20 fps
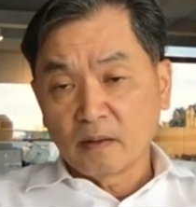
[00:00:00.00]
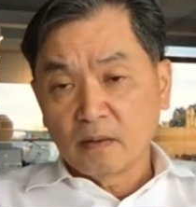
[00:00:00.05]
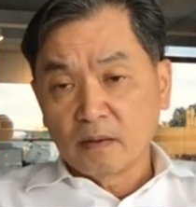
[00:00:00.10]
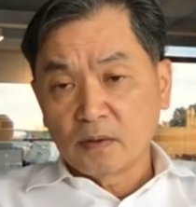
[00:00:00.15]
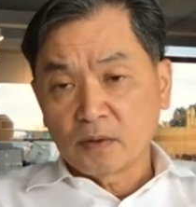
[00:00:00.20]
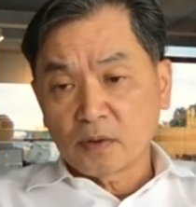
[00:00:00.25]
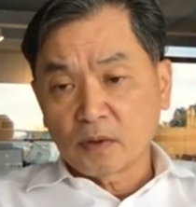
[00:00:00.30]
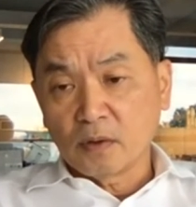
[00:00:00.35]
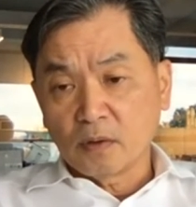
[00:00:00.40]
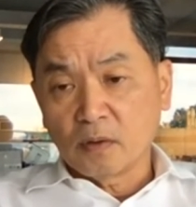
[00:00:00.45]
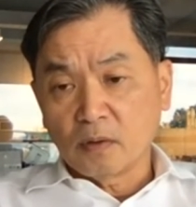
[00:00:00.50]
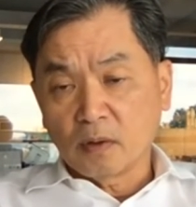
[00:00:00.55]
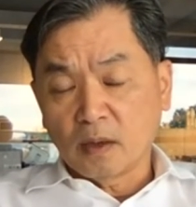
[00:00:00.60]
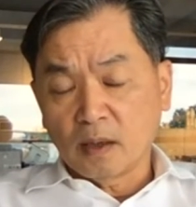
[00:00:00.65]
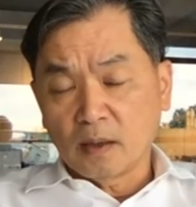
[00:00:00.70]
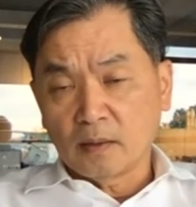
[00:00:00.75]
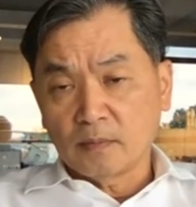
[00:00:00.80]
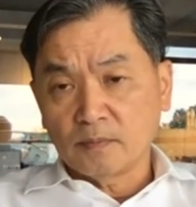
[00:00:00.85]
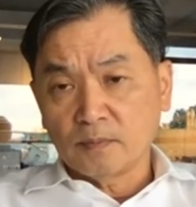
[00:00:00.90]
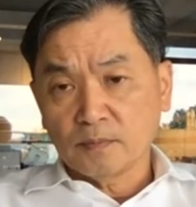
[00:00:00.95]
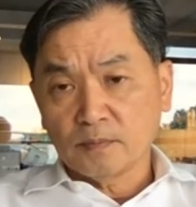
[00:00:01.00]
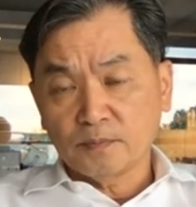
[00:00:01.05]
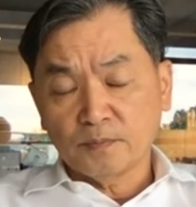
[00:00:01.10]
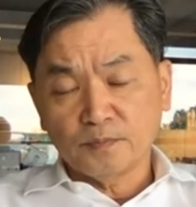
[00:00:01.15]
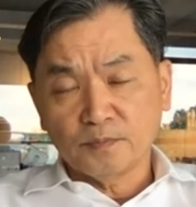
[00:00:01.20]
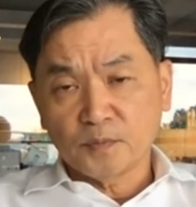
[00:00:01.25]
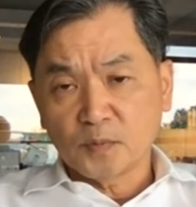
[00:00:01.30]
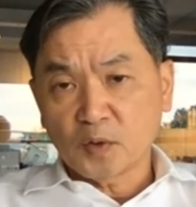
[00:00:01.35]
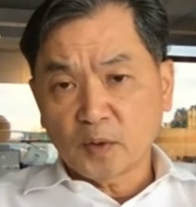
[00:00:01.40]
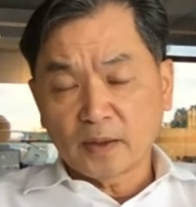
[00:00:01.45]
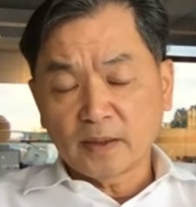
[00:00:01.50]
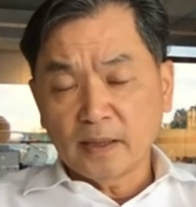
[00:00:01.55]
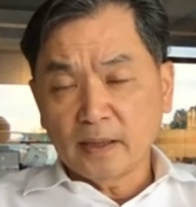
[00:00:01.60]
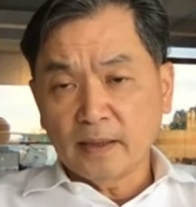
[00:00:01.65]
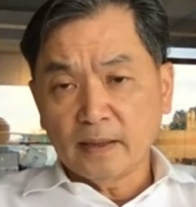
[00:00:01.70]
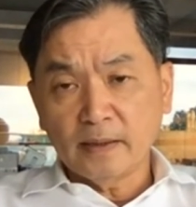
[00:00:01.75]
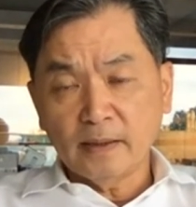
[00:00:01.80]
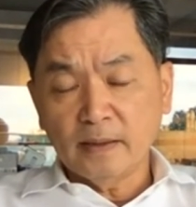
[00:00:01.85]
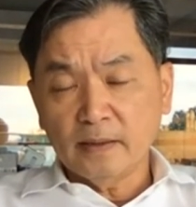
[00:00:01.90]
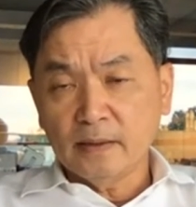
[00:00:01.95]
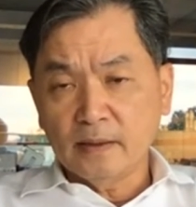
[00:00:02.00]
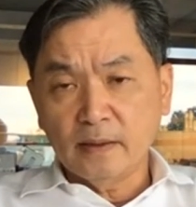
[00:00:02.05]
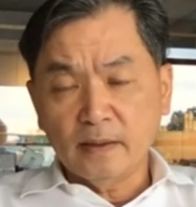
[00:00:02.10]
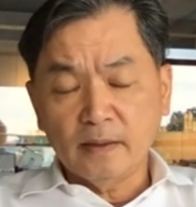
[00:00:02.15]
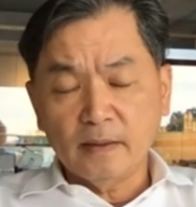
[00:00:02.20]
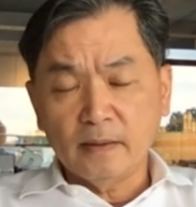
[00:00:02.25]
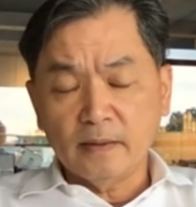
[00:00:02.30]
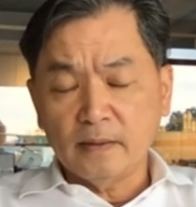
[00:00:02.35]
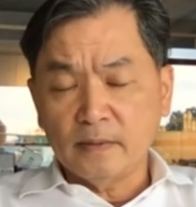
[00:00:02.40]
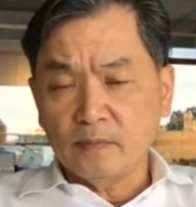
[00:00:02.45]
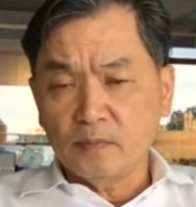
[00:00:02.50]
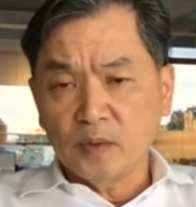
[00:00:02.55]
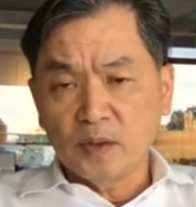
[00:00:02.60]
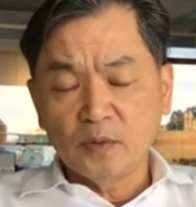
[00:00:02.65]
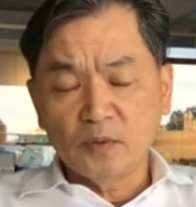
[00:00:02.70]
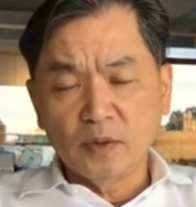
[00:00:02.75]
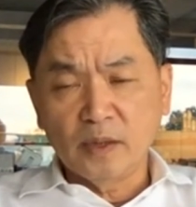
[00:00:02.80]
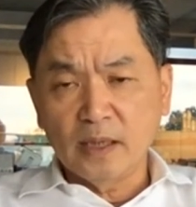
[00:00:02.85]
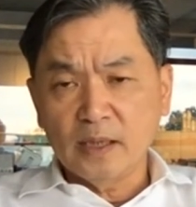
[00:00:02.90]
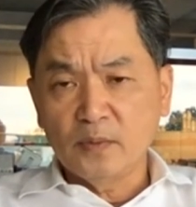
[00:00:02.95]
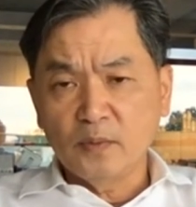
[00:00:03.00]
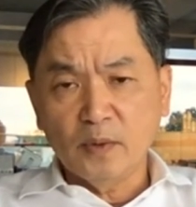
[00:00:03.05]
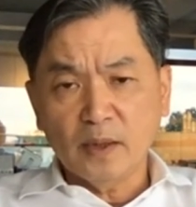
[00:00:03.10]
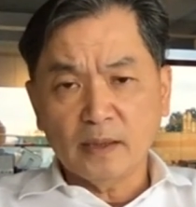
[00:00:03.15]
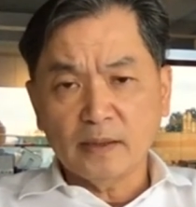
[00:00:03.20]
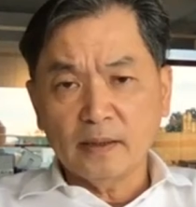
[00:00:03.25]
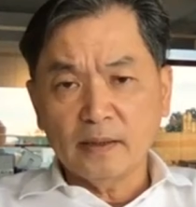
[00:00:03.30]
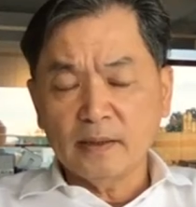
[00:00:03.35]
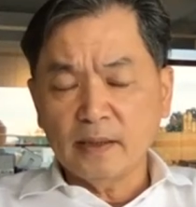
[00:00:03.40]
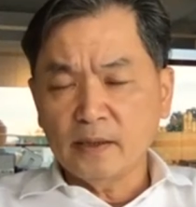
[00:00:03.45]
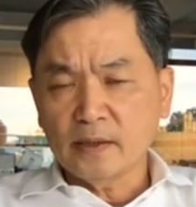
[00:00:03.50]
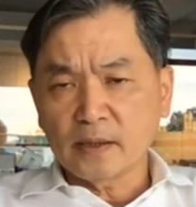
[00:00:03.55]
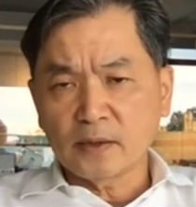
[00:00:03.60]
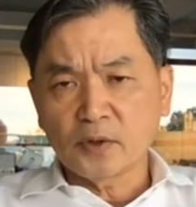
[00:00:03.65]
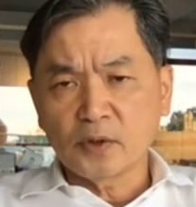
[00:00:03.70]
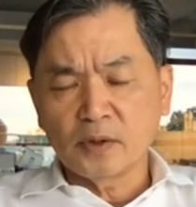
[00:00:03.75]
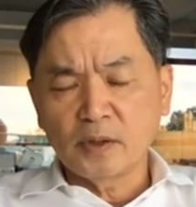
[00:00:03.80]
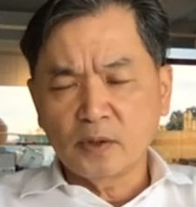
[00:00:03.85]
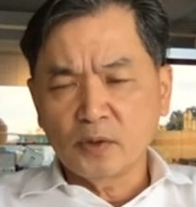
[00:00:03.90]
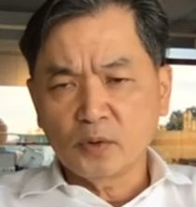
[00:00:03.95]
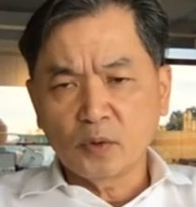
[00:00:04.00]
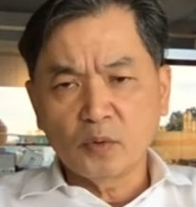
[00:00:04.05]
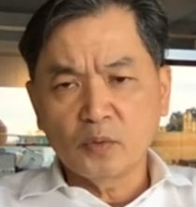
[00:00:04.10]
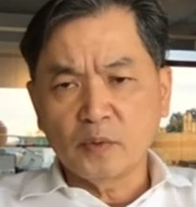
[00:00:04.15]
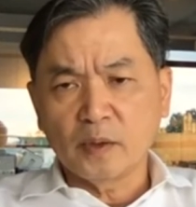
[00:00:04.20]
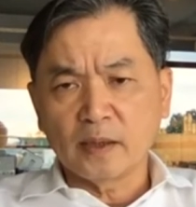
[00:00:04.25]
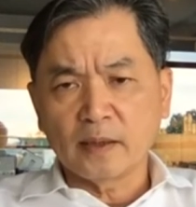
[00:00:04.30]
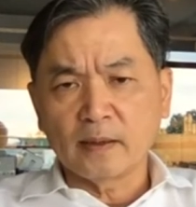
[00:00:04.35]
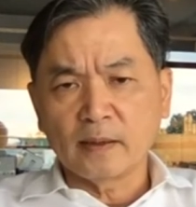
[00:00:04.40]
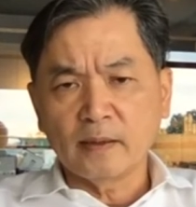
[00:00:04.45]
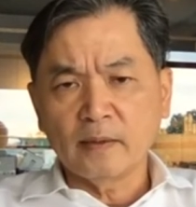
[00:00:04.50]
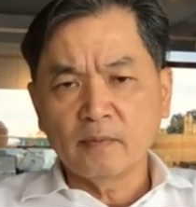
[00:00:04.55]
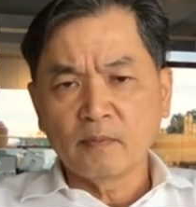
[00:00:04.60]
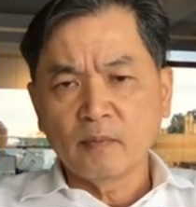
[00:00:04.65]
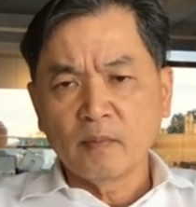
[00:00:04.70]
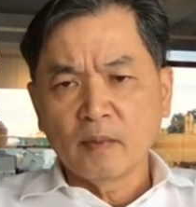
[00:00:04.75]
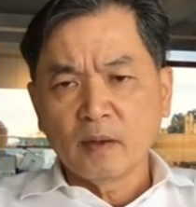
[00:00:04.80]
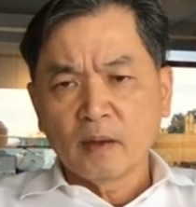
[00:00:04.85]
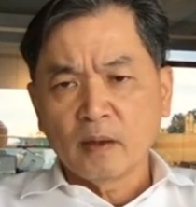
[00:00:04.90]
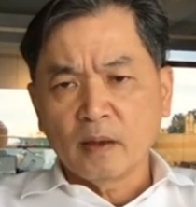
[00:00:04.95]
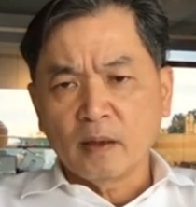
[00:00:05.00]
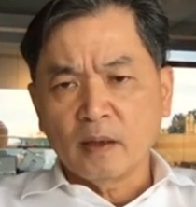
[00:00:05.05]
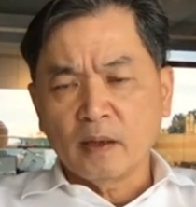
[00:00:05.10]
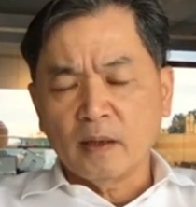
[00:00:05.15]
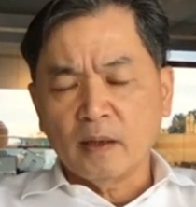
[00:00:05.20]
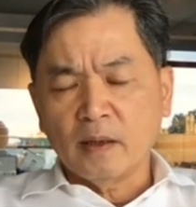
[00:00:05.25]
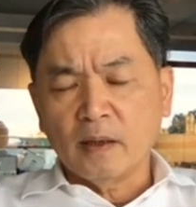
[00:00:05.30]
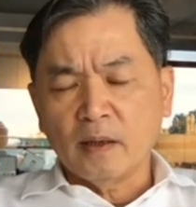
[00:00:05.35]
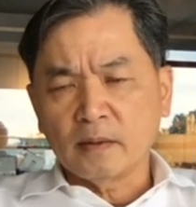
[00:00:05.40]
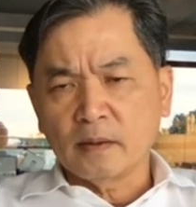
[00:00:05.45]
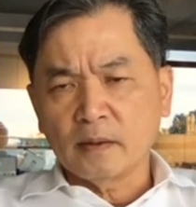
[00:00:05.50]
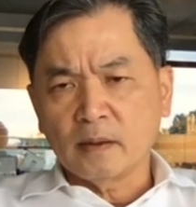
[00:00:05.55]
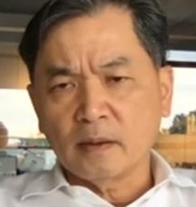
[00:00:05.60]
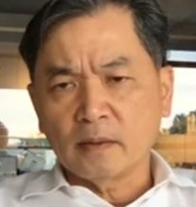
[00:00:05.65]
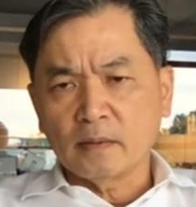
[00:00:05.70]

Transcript: So so I think in today's world, I think things are changing so quickly, and